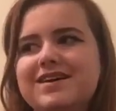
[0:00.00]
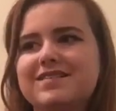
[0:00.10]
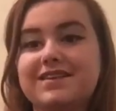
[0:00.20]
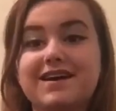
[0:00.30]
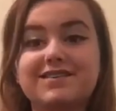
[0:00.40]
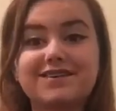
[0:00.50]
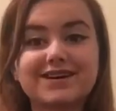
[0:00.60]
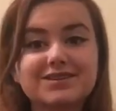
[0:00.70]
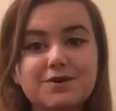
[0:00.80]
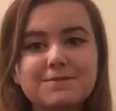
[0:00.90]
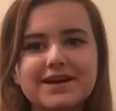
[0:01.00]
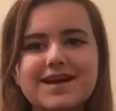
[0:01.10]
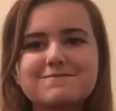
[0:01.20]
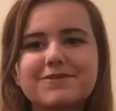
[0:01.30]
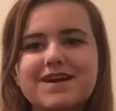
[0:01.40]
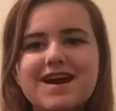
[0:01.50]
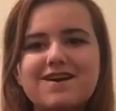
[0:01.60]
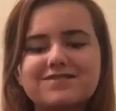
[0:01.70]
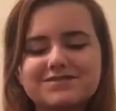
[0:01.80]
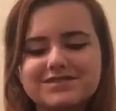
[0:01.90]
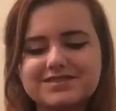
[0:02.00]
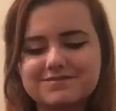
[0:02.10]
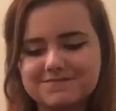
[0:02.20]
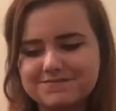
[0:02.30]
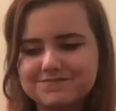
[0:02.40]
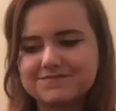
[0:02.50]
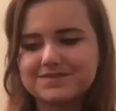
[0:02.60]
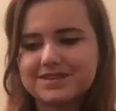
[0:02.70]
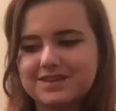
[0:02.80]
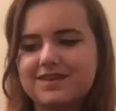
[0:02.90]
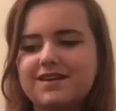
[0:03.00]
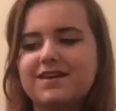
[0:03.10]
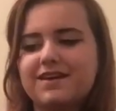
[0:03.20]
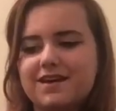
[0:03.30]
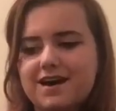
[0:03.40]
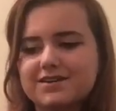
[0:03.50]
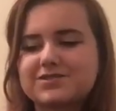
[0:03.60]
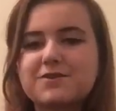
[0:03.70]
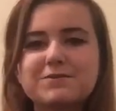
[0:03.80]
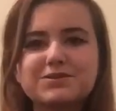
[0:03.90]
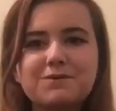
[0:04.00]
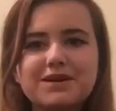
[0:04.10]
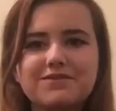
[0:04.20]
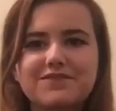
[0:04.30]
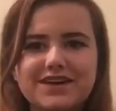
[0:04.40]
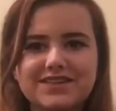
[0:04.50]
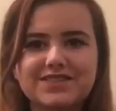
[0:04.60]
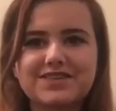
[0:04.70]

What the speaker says: the end of October came around. October 25th.